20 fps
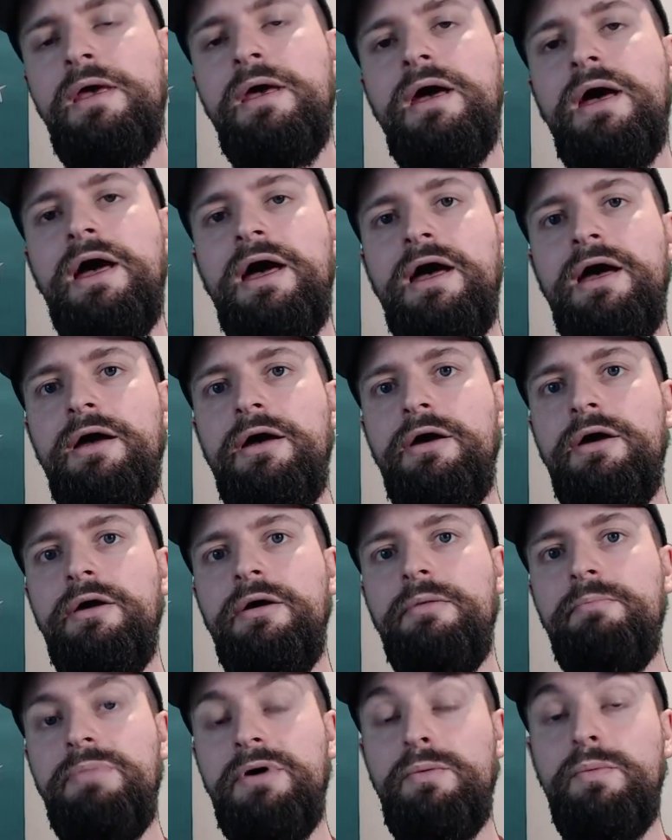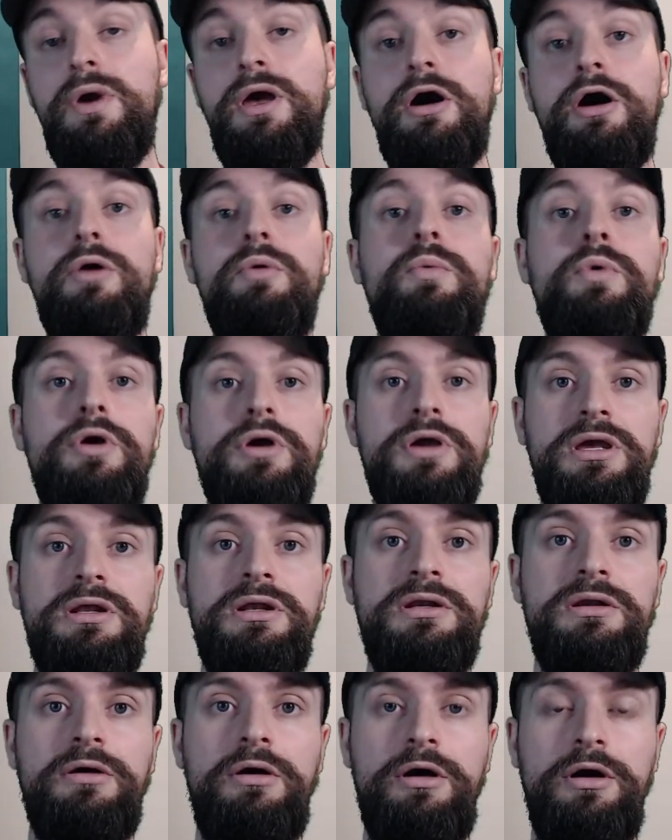but we are
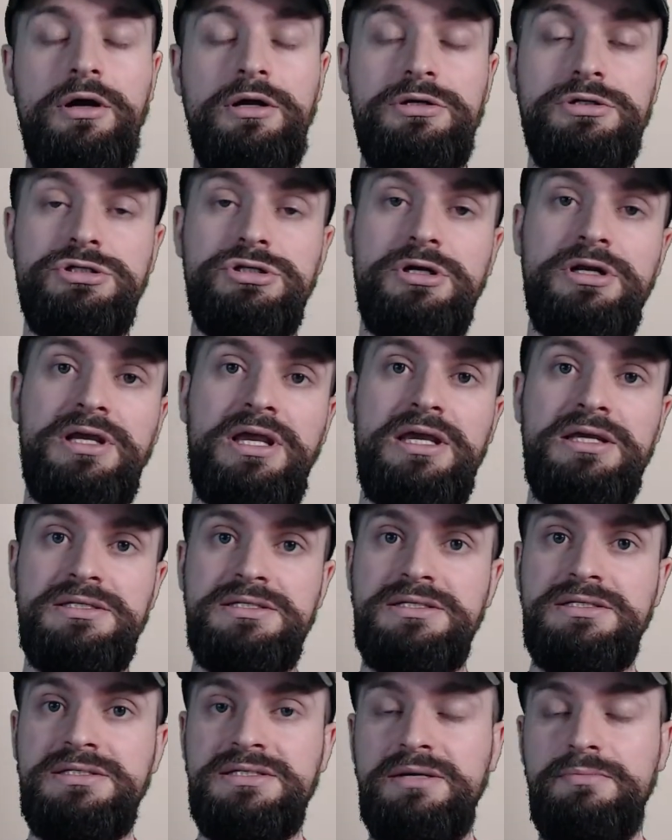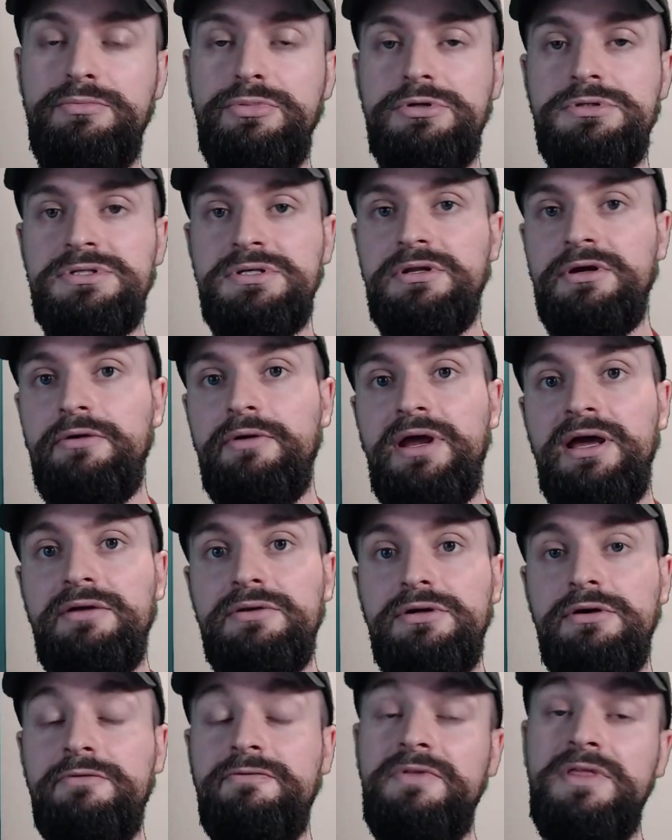working on trying to get some boots on the
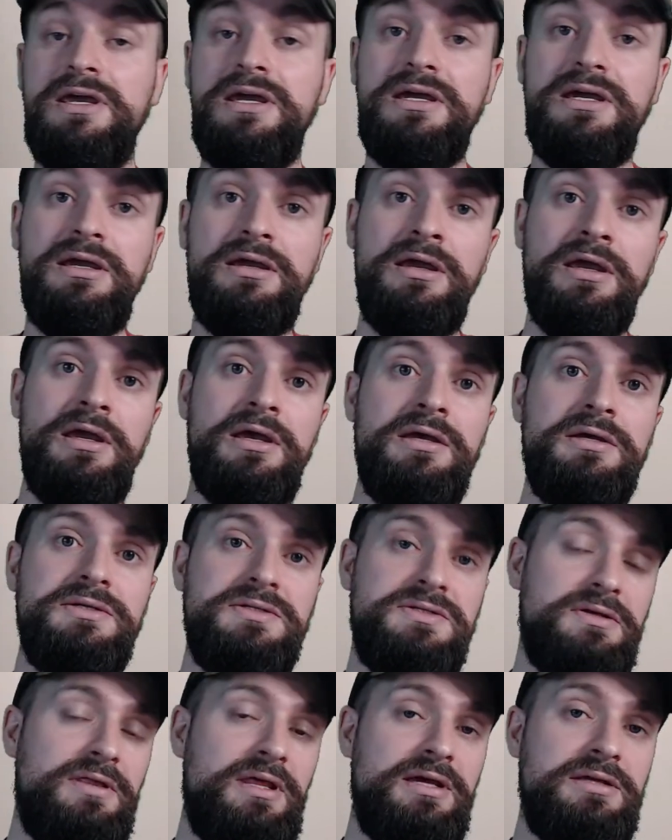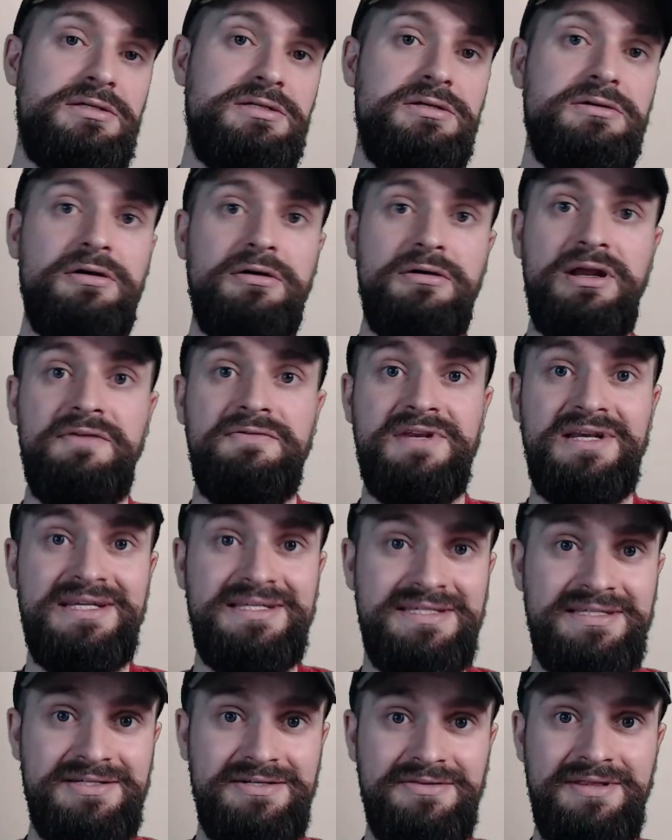ground over there so that you don't have to
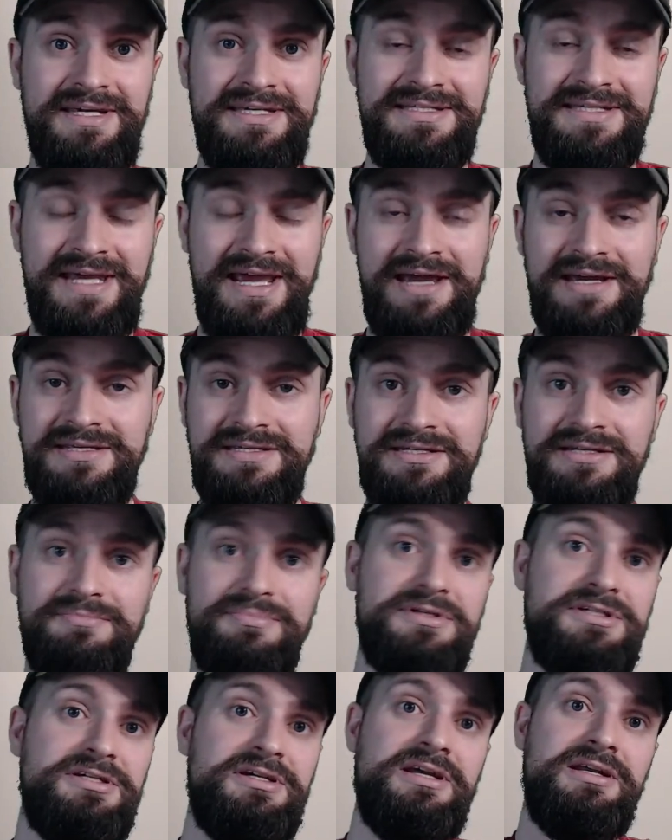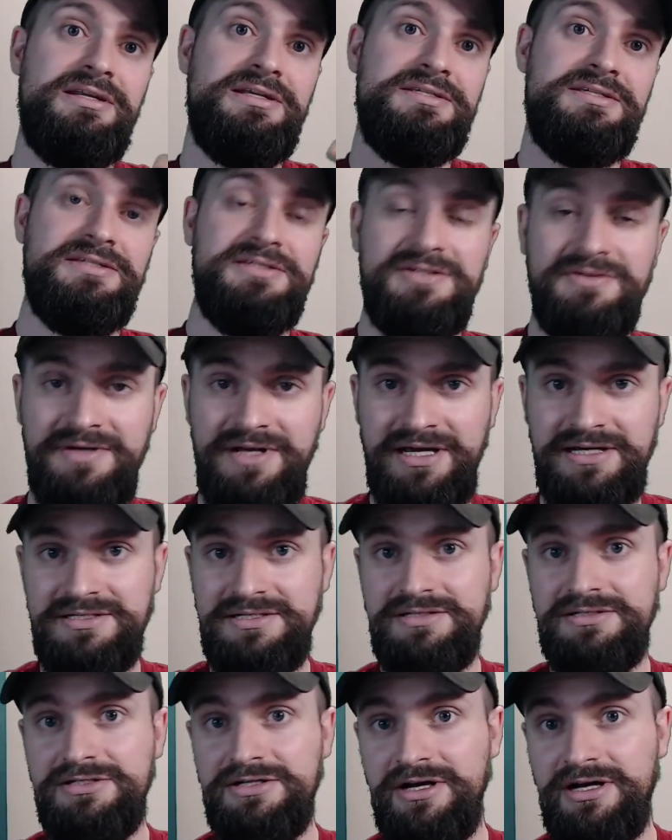listen to this accent, but you can listen to an
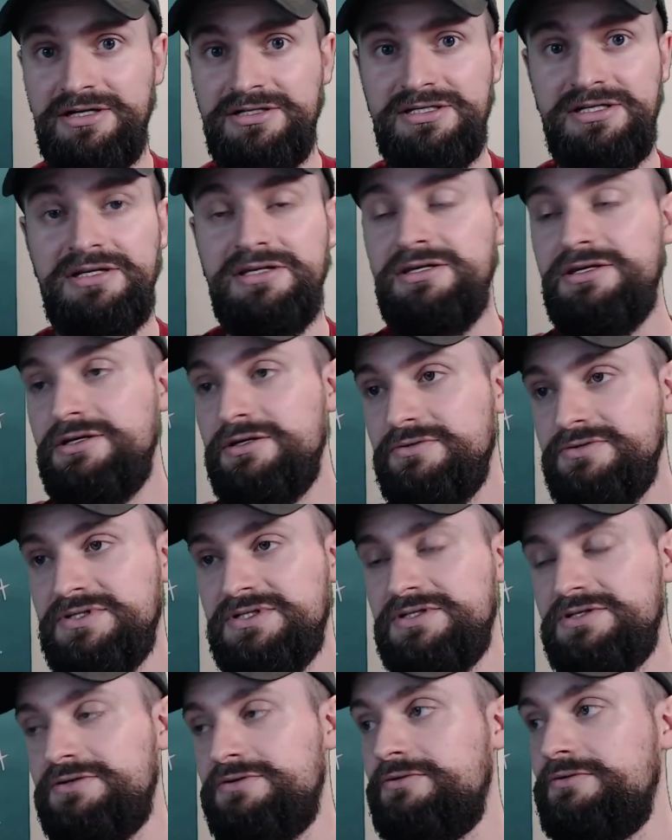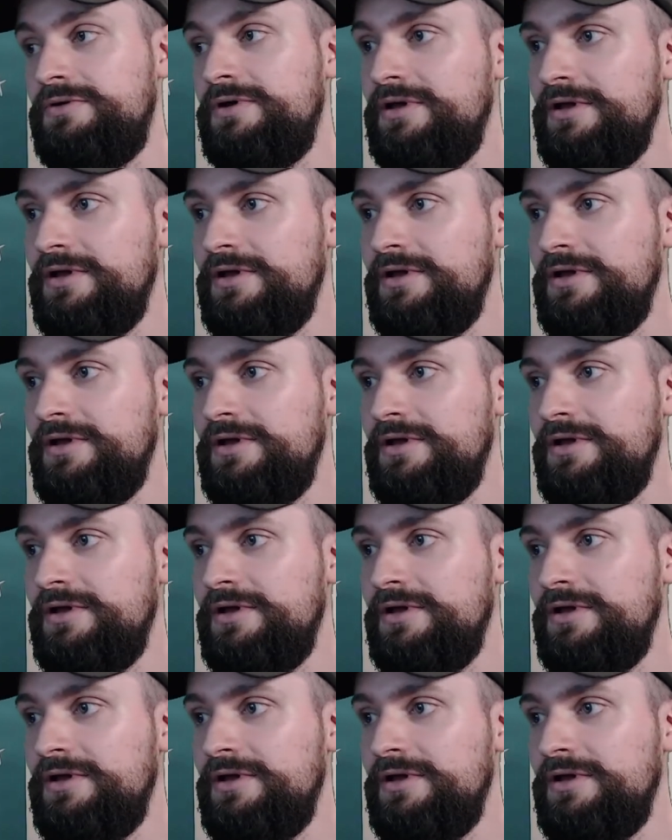accent you're actually used to.